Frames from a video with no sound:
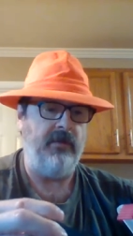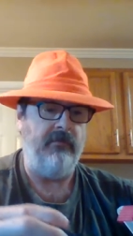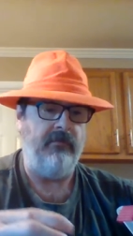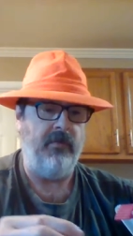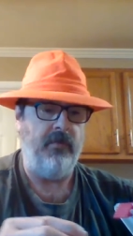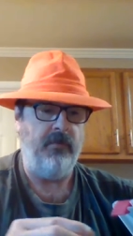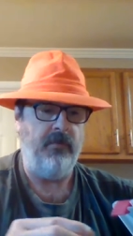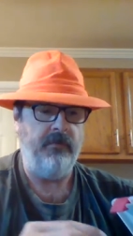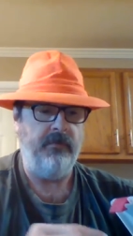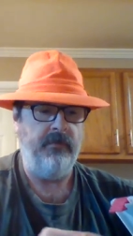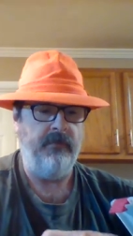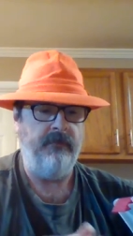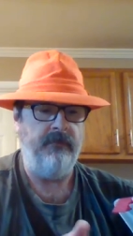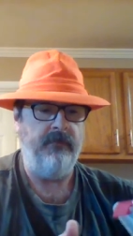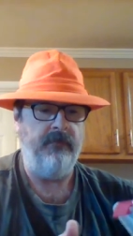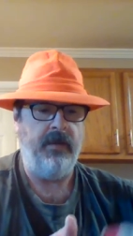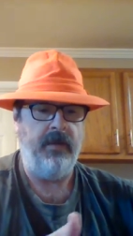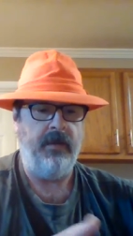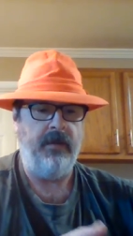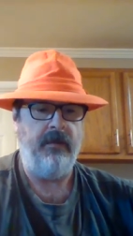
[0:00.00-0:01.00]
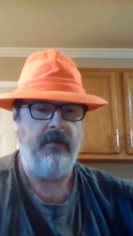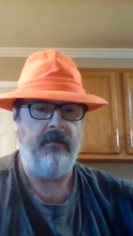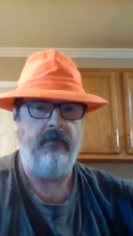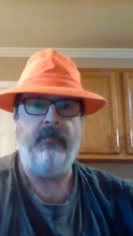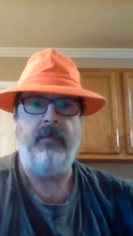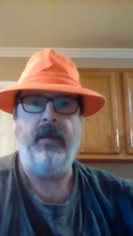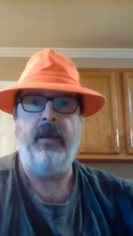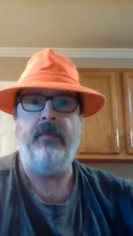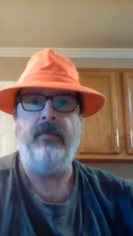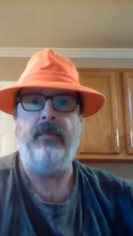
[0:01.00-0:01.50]
phone
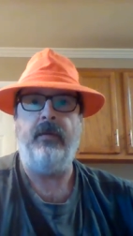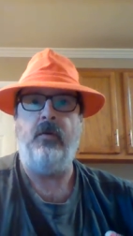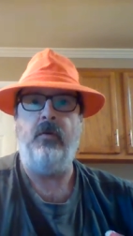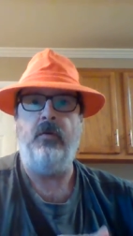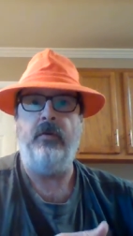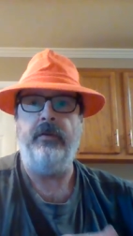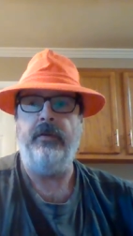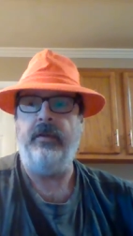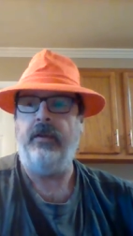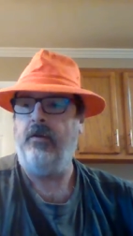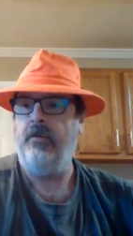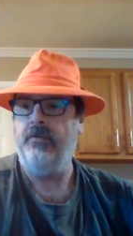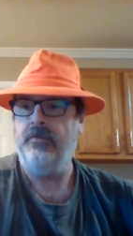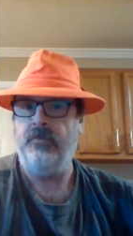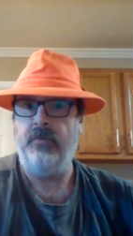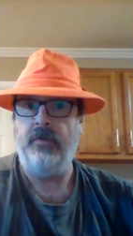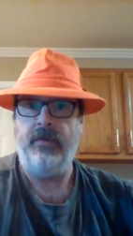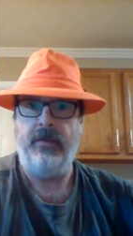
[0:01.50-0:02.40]
and the cord that goes with